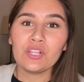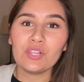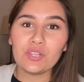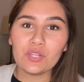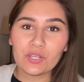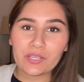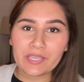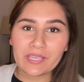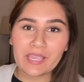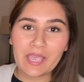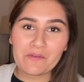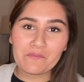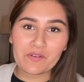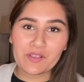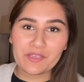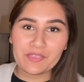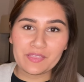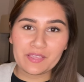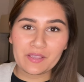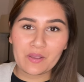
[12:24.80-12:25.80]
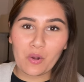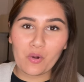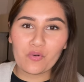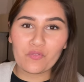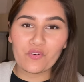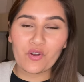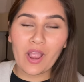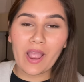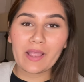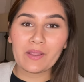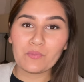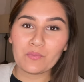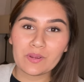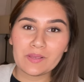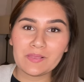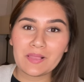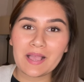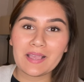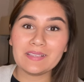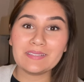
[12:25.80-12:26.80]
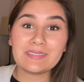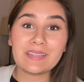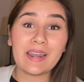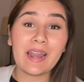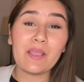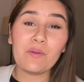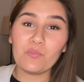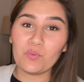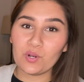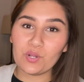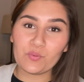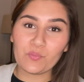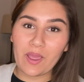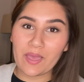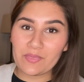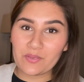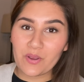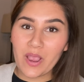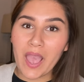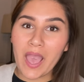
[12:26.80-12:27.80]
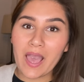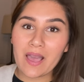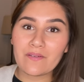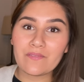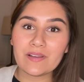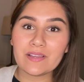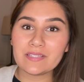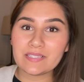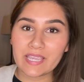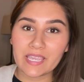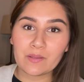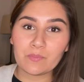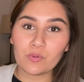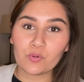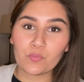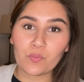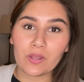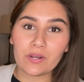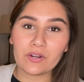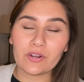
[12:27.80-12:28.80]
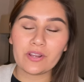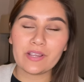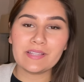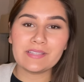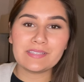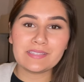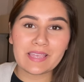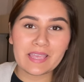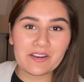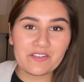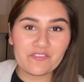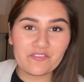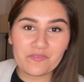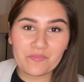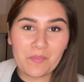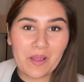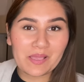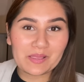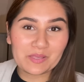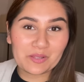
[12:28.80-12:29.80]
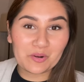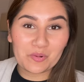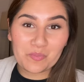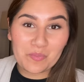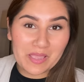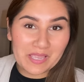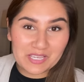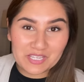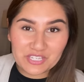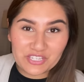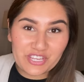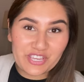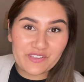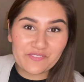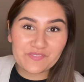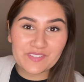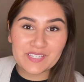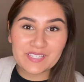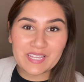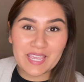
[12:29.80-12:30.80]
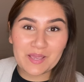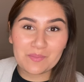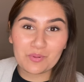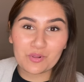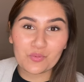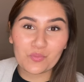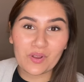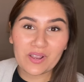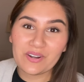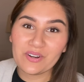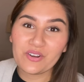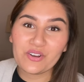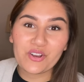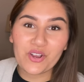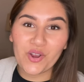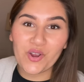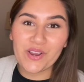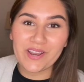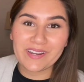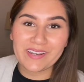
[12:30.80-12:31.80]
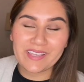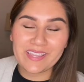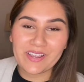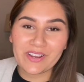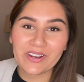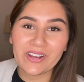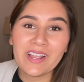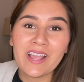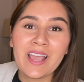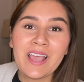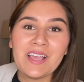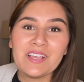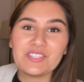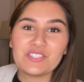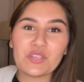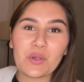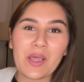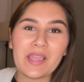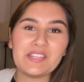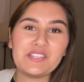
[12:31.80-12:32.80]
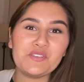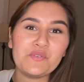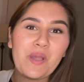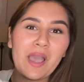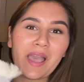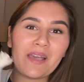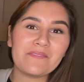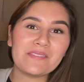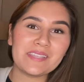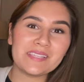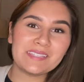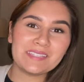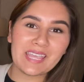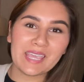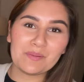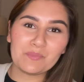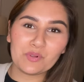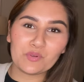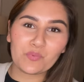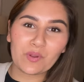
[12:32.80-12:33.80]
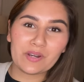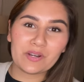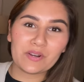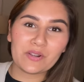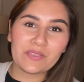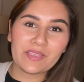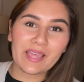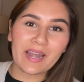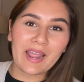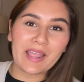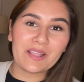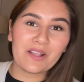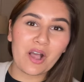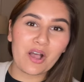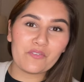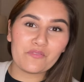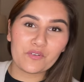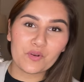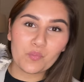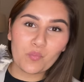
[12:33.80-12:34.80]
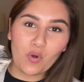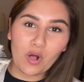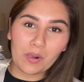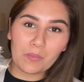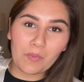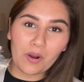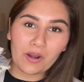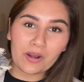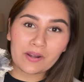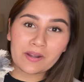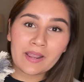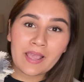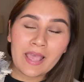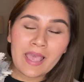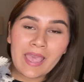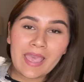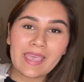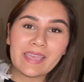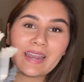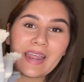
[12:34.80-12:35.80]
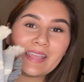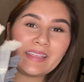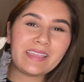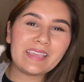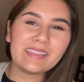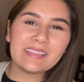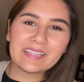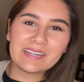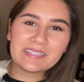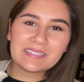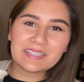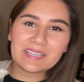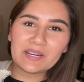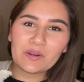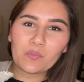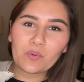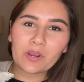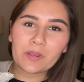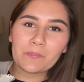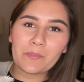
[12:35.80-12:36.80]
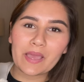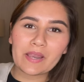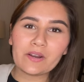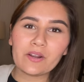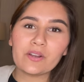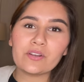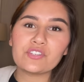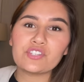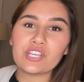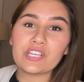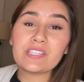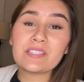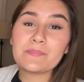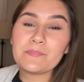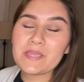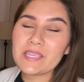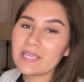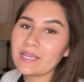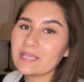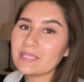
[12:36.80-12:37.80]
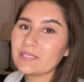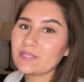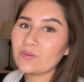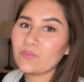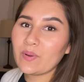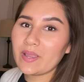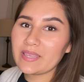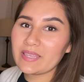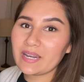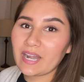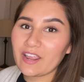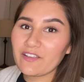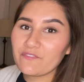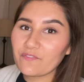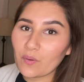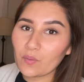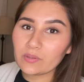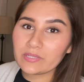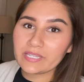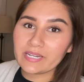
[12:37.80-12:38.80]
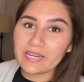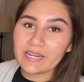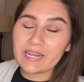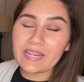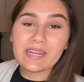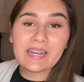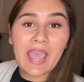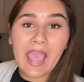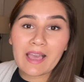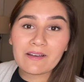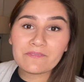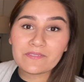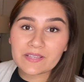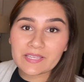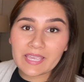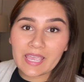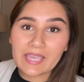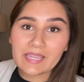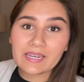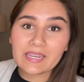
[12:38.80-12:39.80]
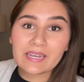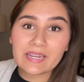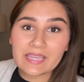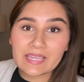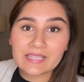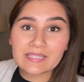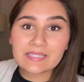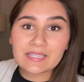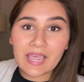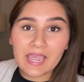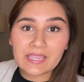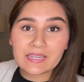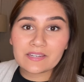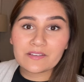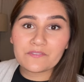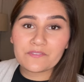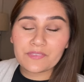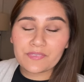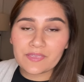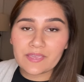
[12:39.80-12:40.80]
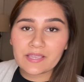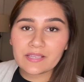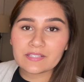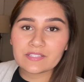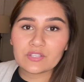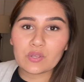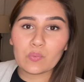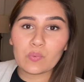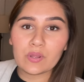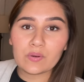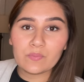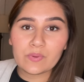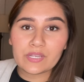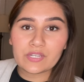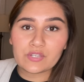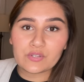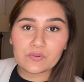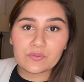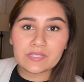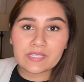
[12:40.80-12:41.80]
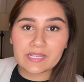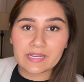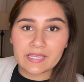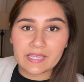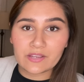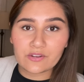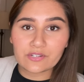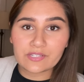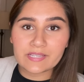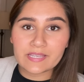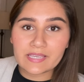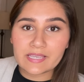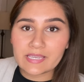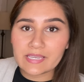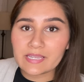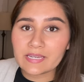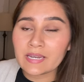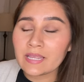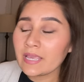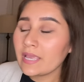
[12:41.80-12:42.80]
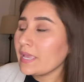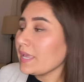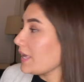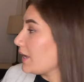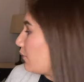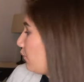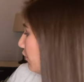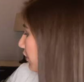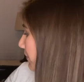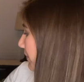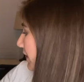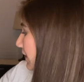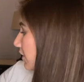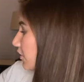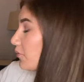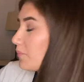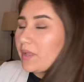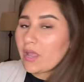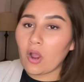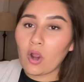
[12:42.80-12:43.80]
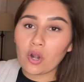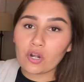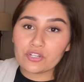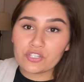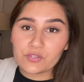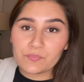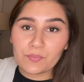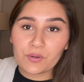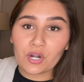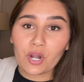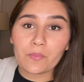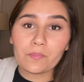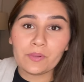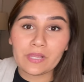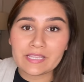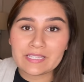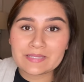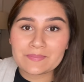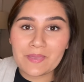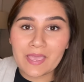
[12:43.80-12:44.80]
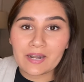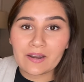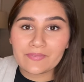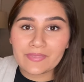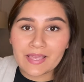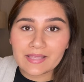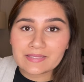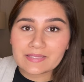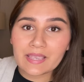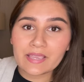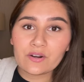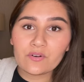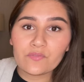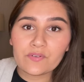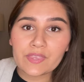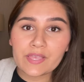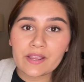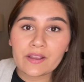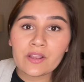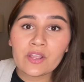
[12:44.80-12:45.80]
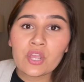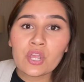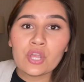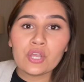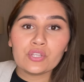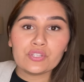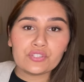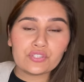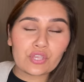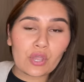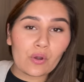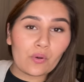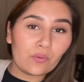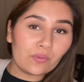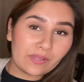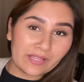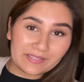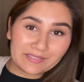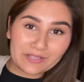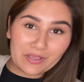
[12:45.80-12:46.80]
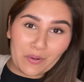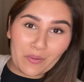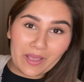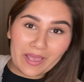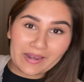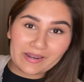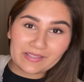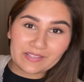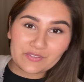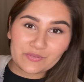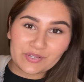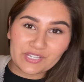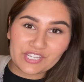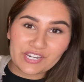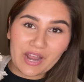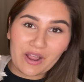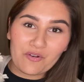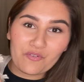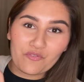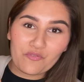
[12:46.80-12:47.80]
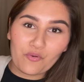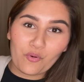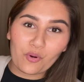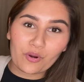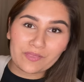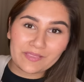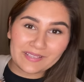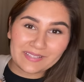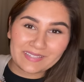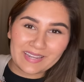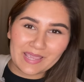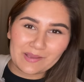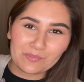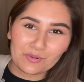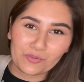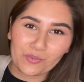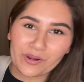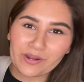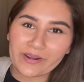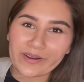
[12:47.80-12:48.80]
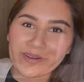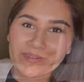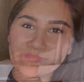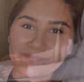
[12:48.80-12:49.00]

looking everything over, I realized that I would rather have a table runner instead of my little makeshift table runner curtain here. So I do have this table runner that I got from Walmart, and I think that it's gonna work better just because the way that I folded it in half again, it is kind of thick, so when we do sit here to eat, it would be a little bit hard to put our placemat on that side over there. So let's go ahead and switch it out for this table runner.